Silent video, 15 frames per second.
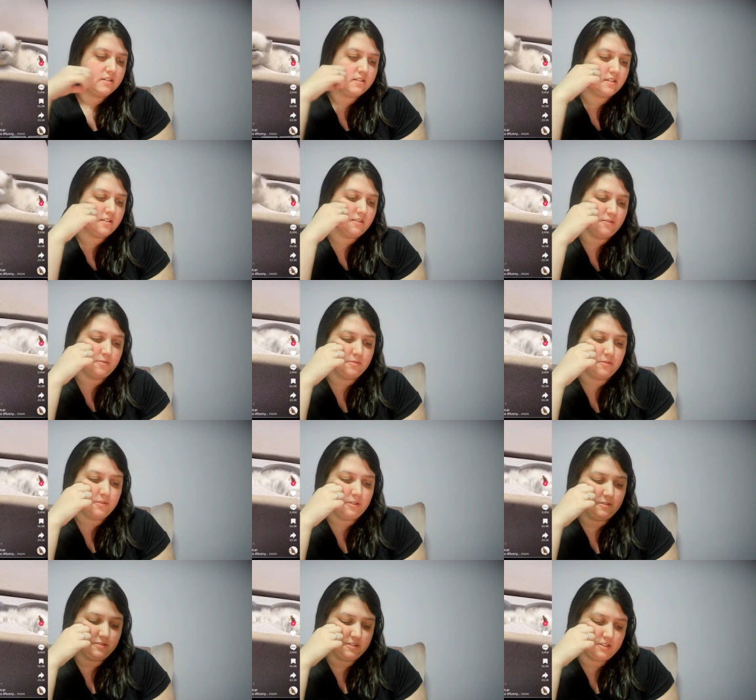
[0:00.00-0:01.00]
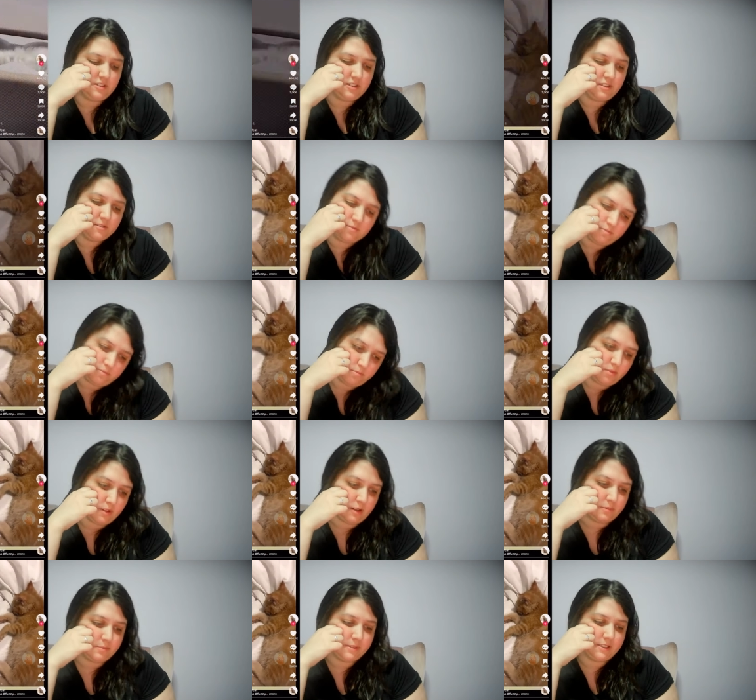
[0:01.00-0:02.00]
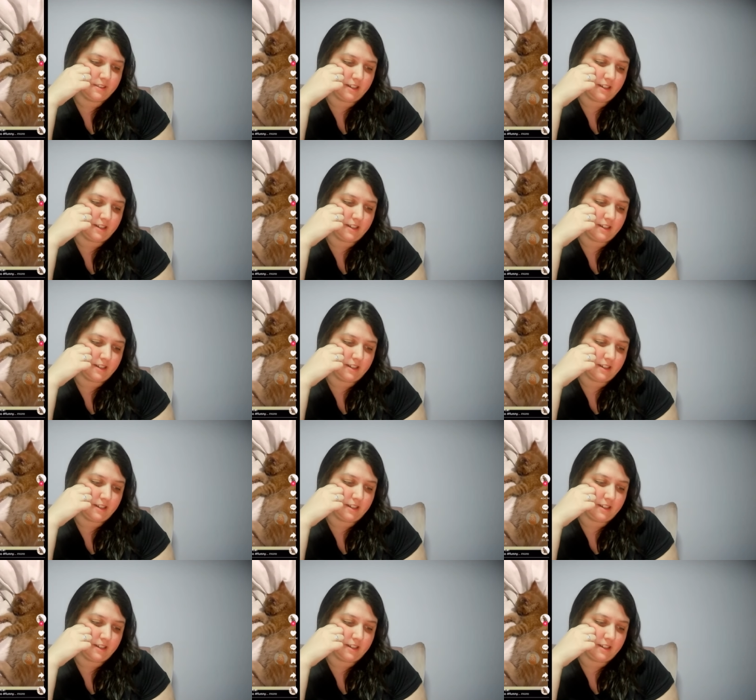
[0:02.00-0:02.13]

Oh, just flops her